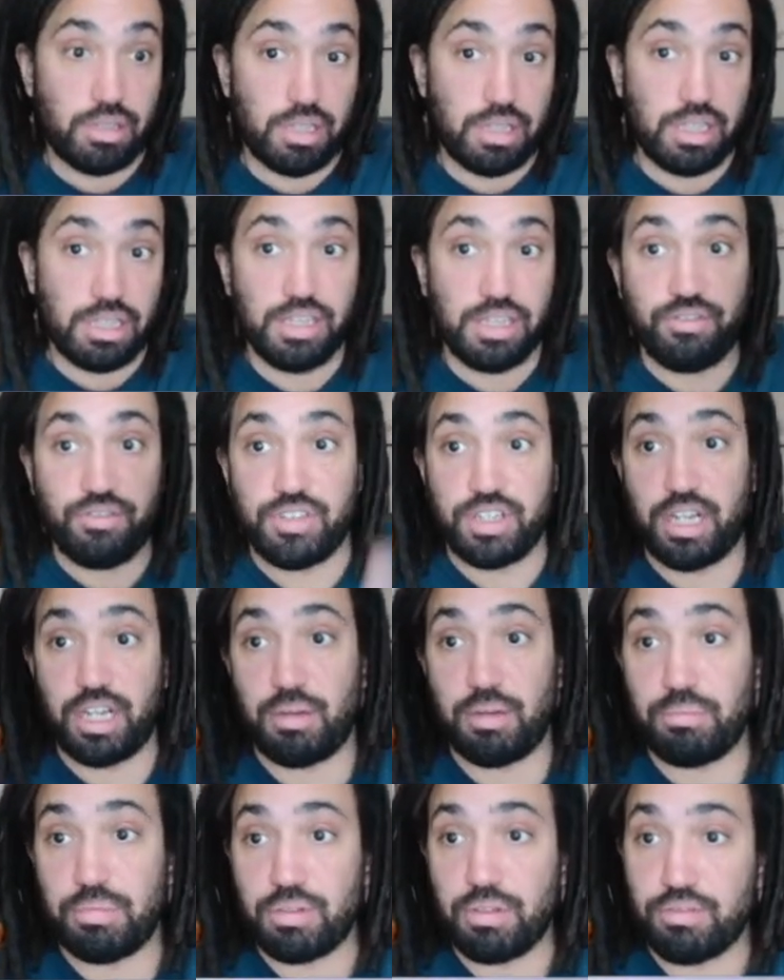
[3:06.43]
lift it
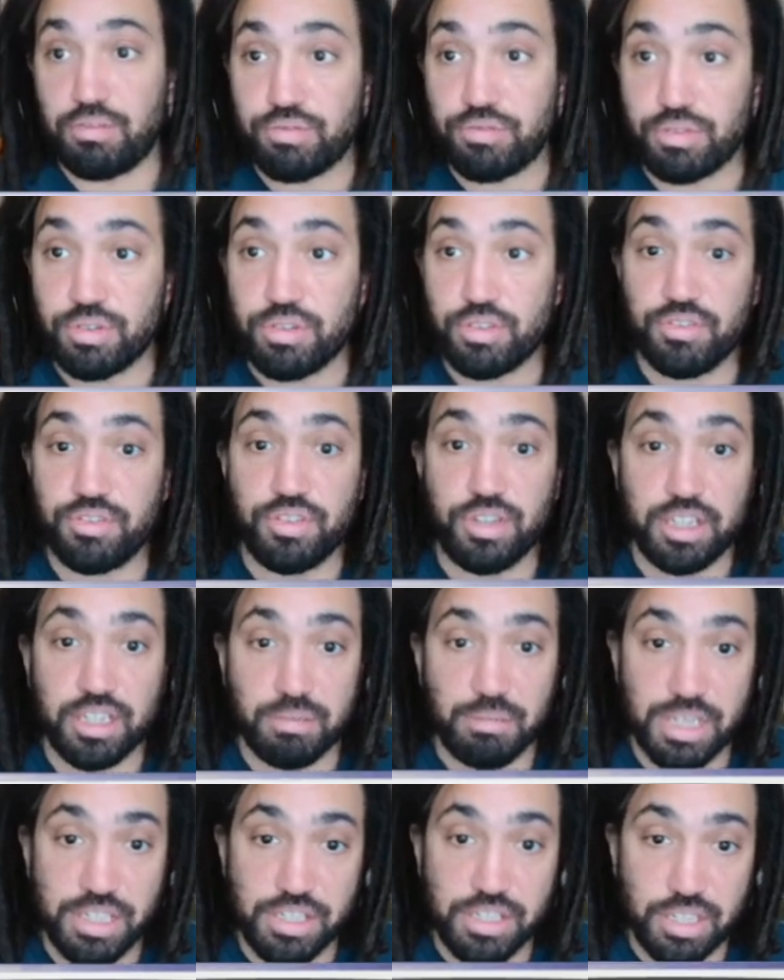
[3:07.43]
up through the third
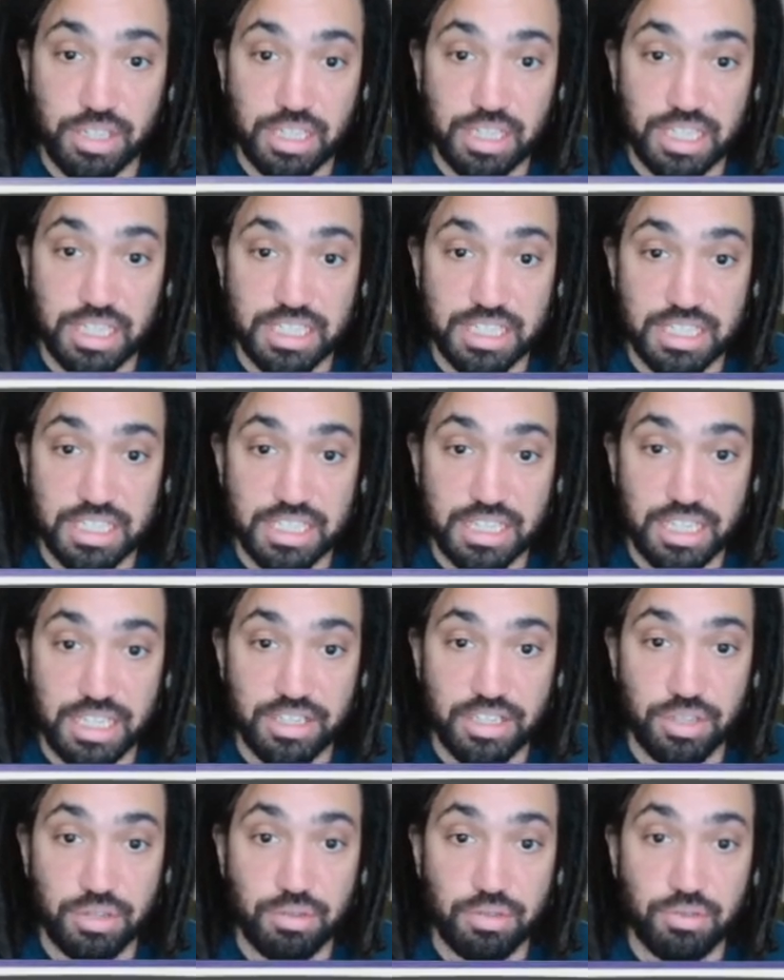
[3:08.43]
dimension and it
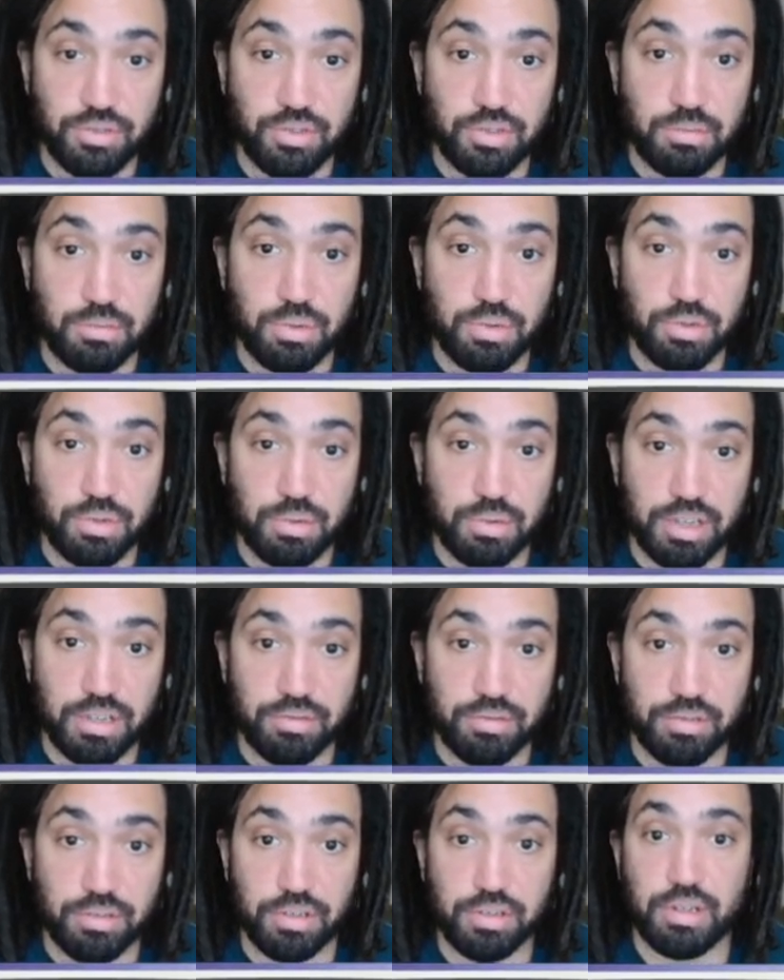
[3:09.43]
stays uniform all the way
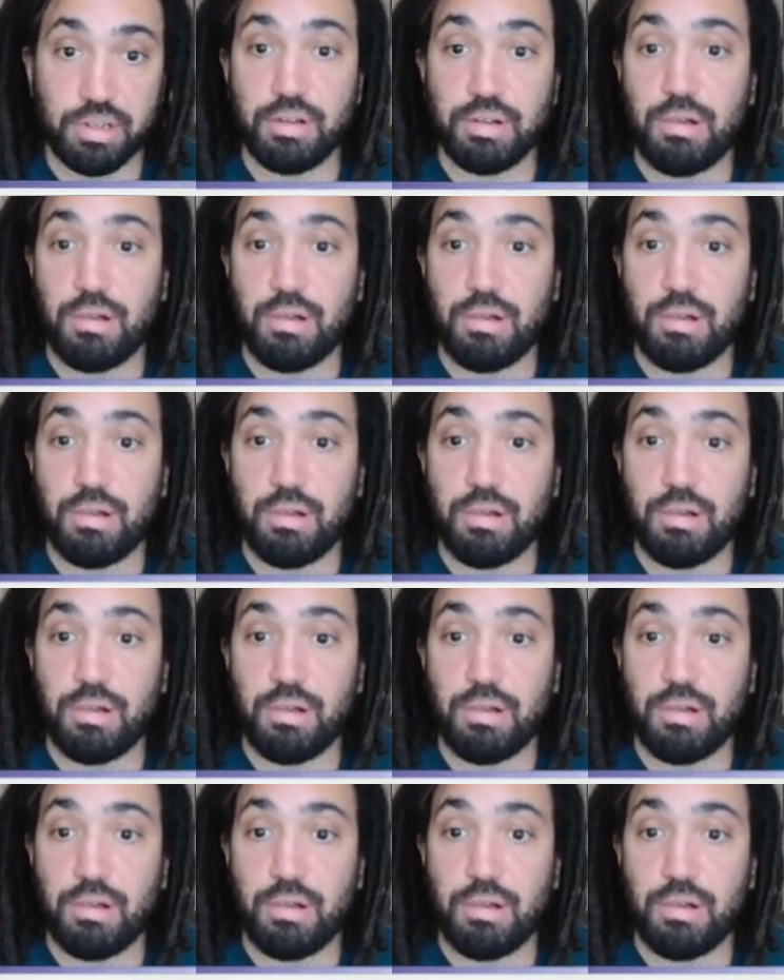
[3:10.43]
through.